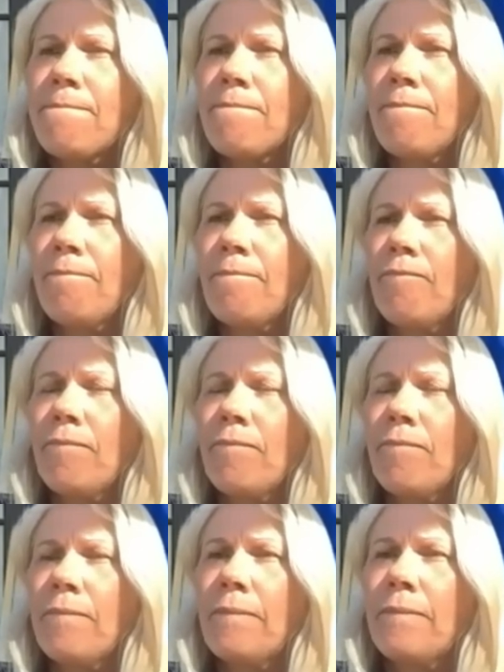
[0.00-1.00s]

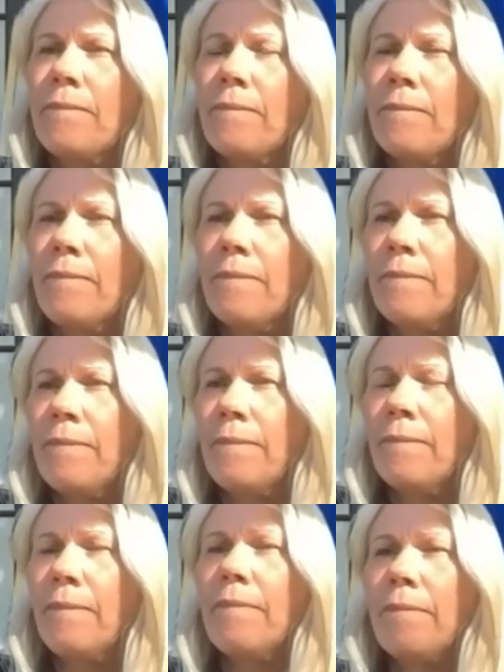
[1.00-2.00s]

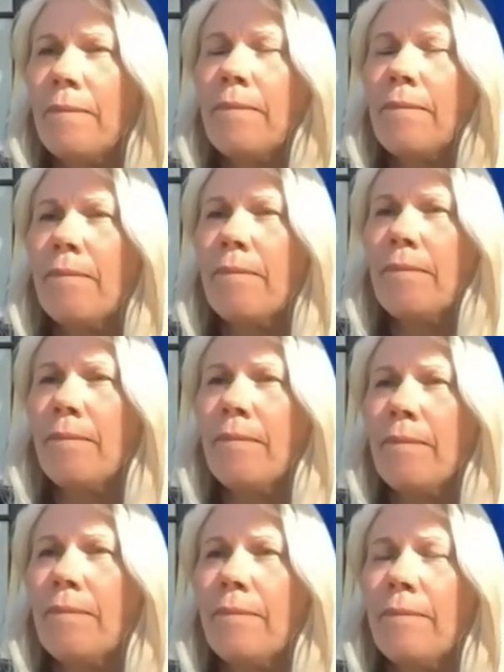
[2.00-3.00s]

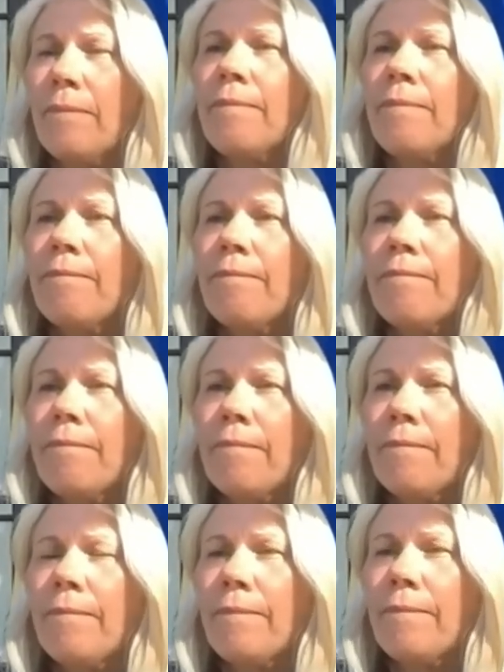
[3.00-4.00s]

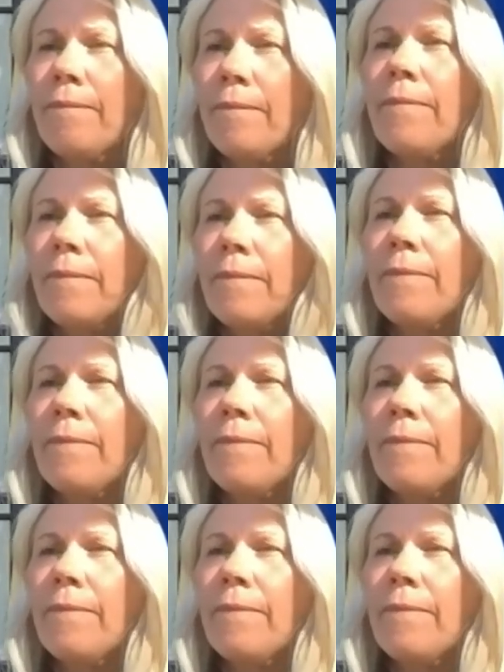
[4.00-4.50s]
[no speech]